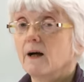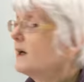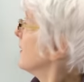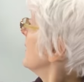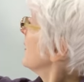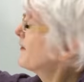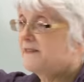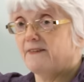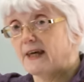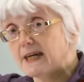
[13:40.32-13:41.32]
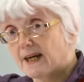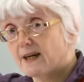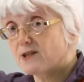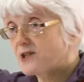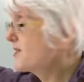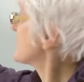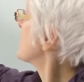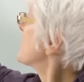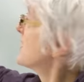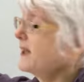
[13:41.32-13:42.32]
a
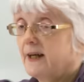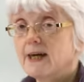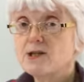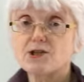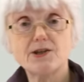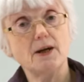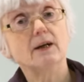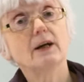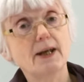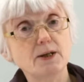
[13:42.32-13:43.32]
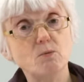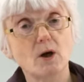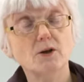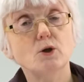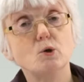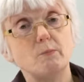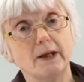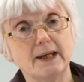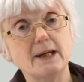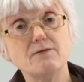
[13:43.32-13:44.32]
theist is anyone who
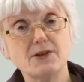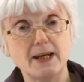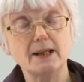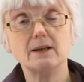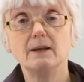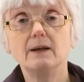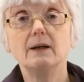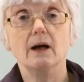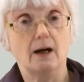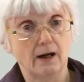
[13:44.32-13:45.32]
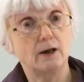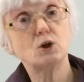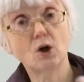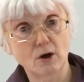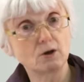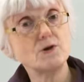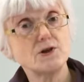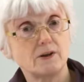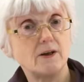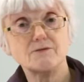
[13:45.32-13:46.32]
believes in a god
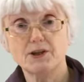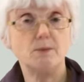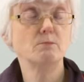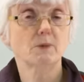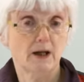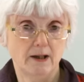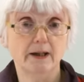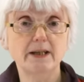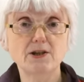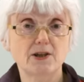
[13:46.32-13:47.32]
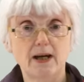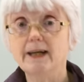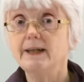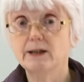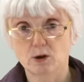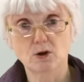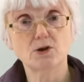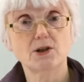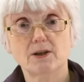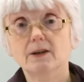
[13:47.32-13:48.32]
of some kind, any
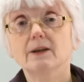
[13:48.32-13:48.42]
god.